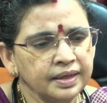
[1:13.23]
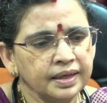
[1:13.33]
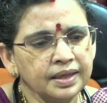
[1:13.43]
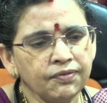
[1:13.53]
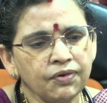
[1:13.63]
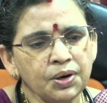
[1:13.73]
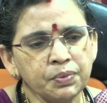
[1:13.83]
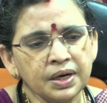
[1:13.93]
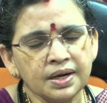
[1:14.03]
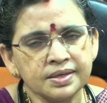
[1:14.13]
In the
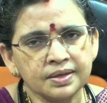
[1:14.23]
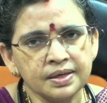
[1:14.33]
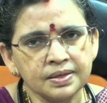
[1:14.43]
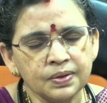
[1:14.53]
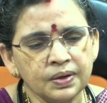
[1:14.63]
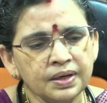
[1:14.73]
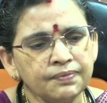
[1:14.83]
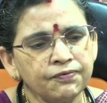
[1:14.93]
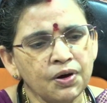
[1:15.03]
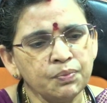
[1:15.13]
pharmacological
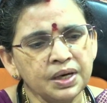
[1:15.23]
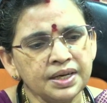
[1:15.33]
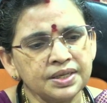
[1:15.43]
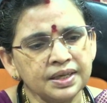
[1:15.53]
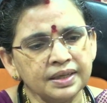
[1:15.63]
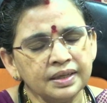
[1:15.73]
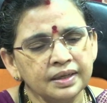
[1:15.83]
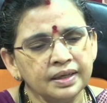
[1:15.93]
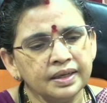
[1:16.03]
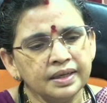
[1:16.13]
combination,
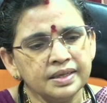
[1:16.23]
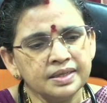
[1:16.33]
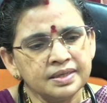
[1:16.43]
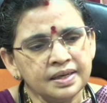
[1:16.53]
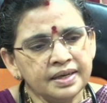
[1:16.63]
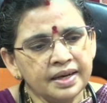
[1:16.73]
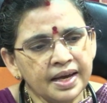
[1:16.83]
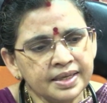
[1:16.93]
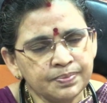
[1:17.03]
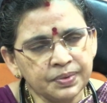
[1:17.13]
insulin
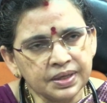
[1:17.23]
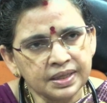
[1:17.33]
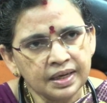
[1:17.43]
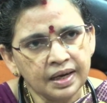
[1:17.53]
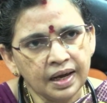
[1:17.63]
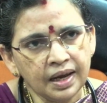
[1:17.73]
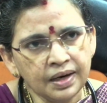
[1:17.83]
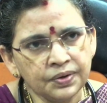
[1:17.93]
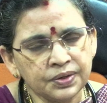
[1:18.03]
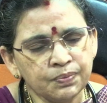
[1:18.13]
aspart
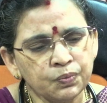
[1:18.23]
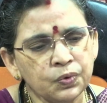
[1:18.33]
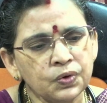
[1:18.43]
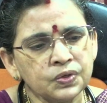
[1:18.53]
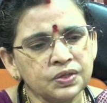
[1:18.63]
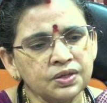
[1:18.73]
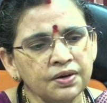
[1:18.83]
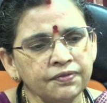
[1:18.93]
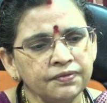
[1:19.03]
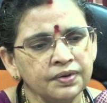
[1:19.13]
elutes
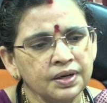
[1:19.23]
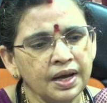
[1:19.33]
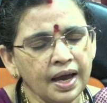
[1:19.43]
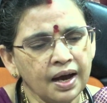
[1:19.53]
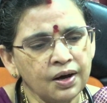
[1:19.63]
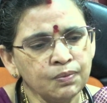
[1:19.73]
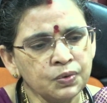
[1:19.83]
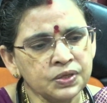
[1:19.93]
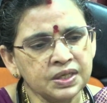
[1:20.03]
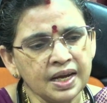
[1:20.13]

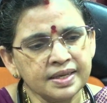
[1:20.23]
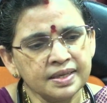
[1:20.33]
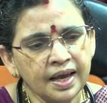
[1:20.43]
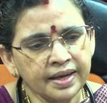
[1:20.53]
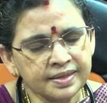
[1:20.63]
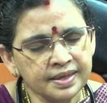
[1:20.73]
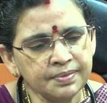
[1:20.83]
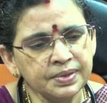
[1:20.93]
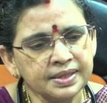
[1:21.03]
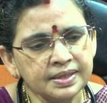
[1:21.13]
almost as
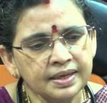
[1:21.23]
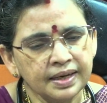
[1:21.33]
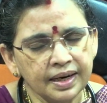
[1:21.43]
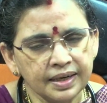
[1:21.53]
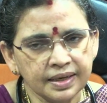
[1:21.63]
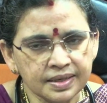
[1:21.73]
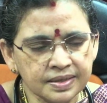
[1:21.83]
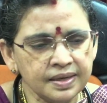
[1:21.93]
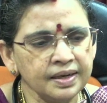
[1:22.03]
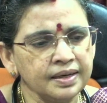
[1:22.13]
hexamers and
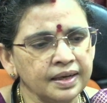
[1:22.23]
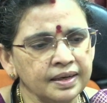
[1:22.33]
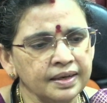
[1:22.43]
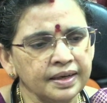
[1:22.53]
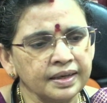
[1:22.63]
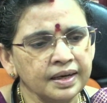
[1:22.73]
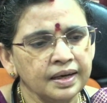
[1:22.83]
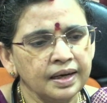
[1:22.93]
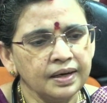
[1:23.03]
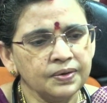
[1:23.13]
insulin degraded
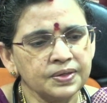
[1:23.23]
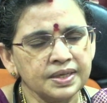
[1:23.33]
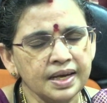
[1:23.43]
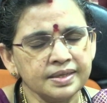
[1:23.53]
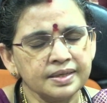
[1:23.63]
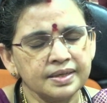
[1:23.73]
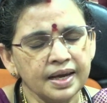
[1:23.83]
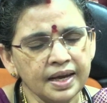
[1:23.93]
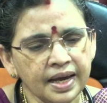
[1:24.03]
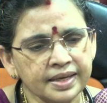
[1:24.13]
elutes as
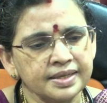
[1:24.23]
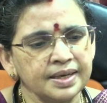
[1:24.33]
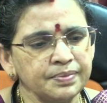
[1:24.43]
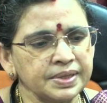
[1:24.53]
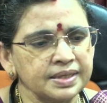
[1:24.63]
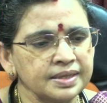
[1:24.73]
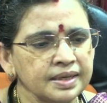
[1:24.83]
dihexamers.